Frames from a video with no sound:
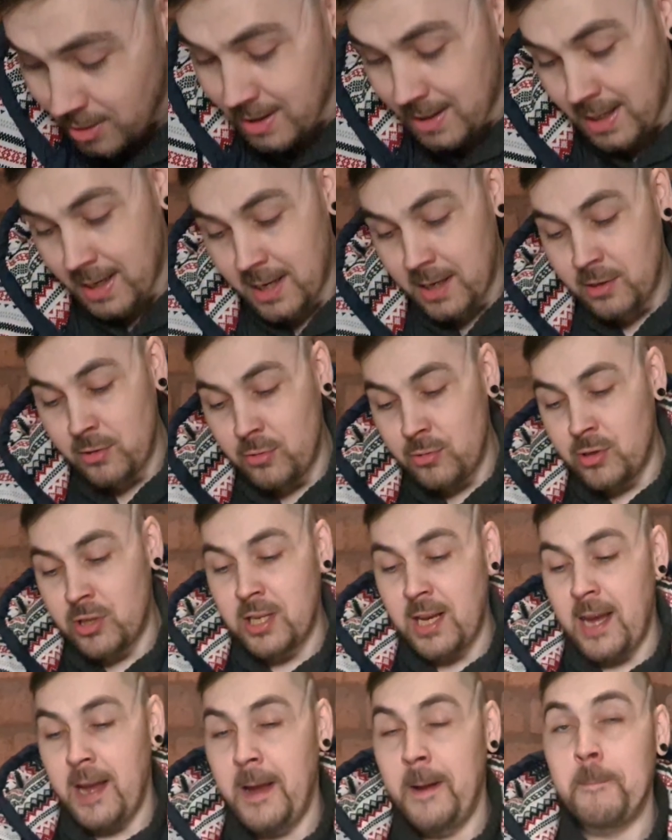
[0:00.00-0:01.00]
I hear you
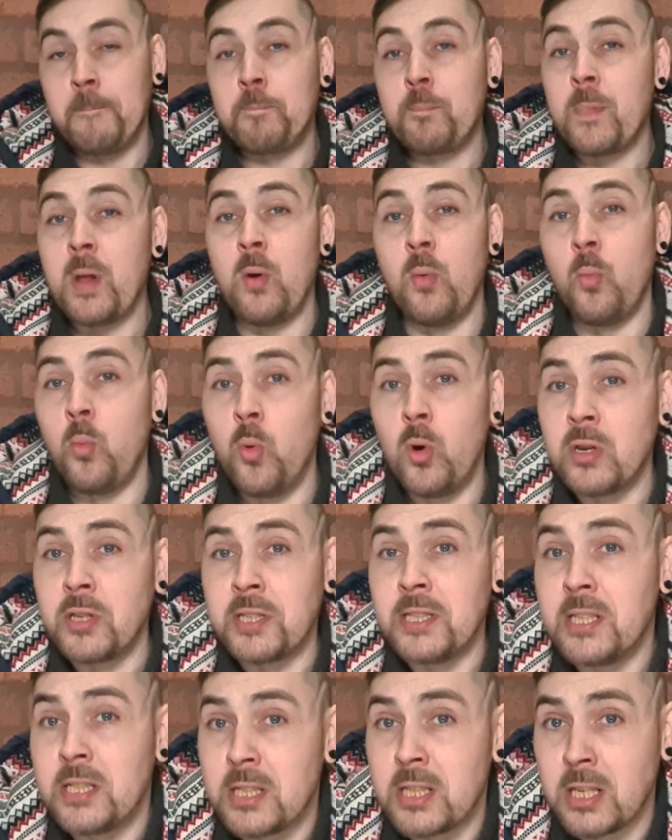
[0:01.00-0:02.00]
say. What
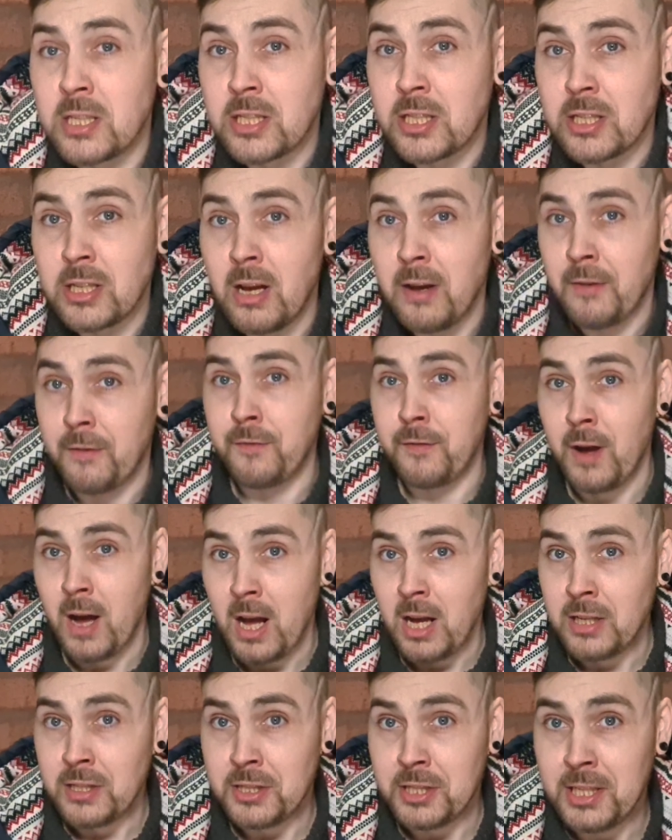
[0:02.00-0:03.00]
is the snuff
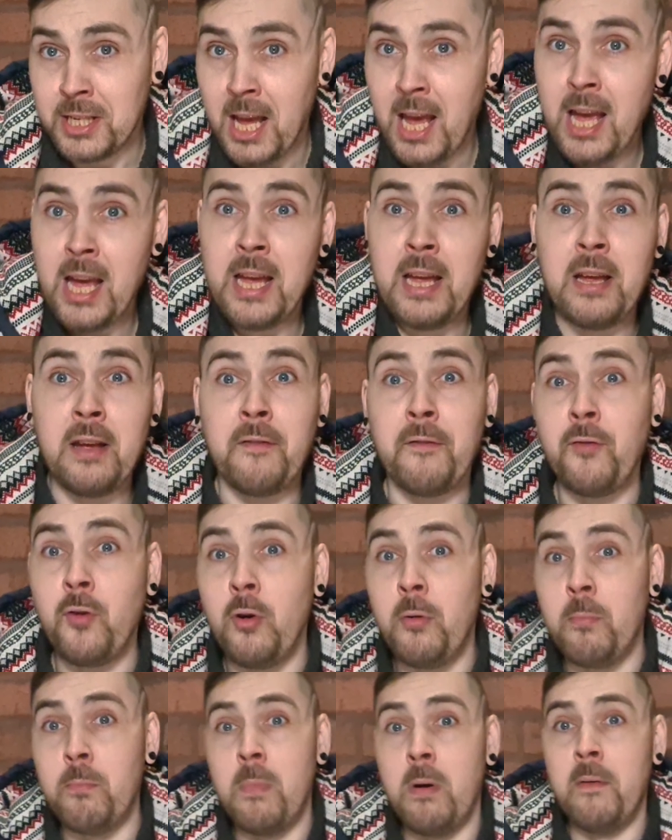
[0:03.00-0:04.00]
today
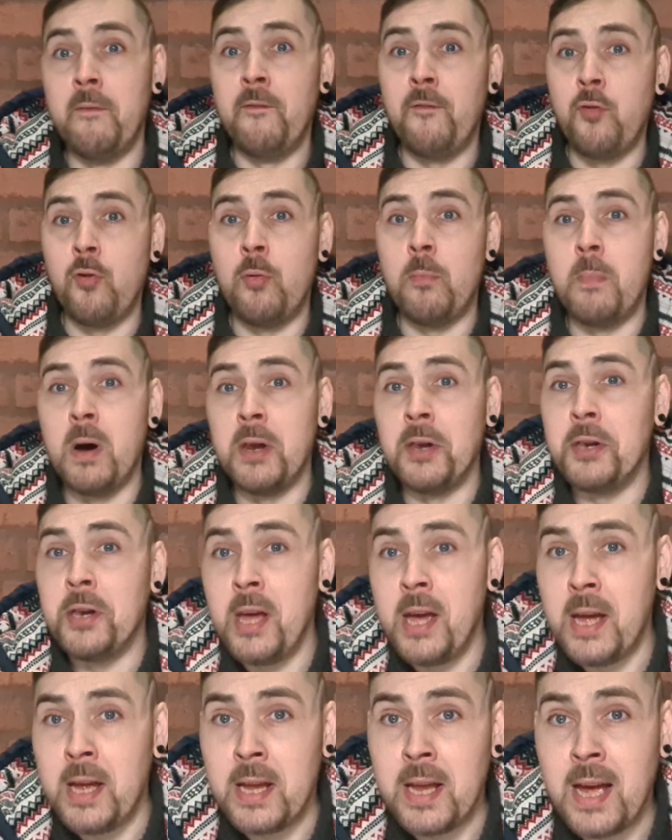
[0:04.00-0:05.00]
for
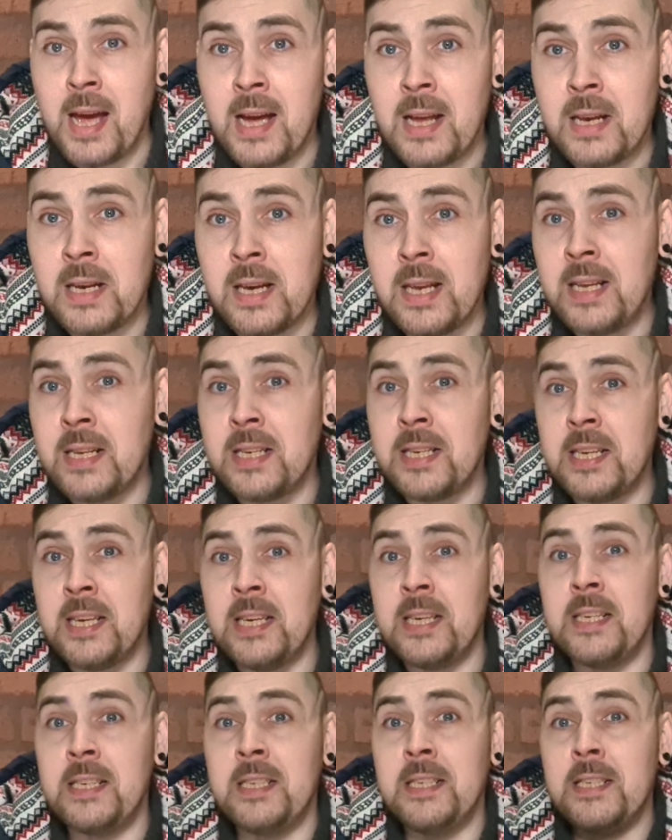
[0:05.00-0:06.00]
Monday? And it
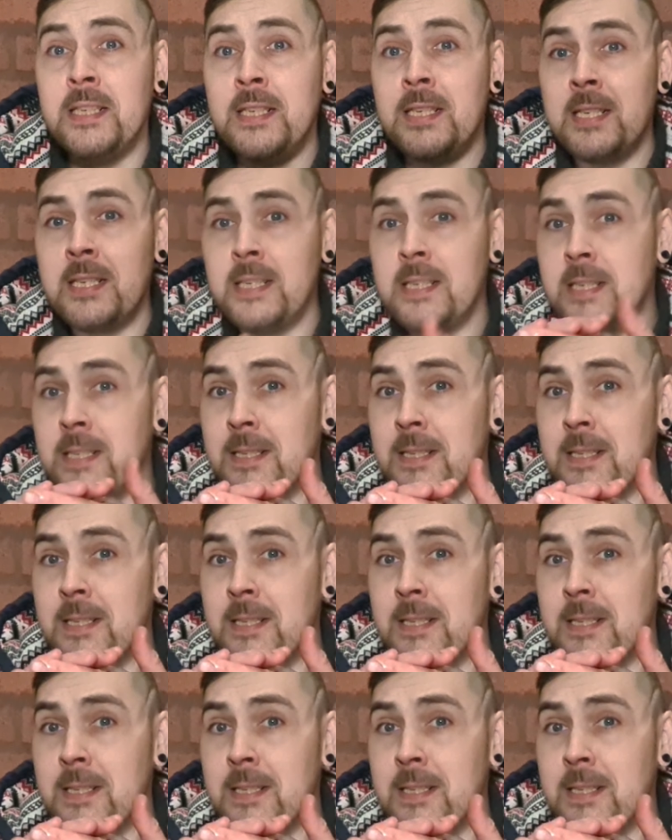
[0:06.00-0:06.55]
is...